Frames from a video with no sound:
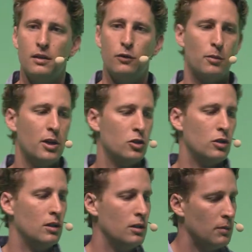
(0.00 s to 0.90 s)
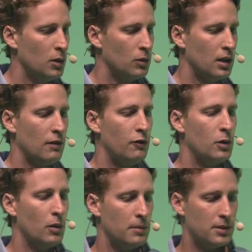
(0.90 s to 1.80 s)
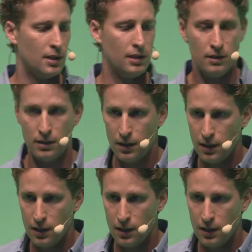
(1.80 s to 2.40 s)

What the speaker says: information about every website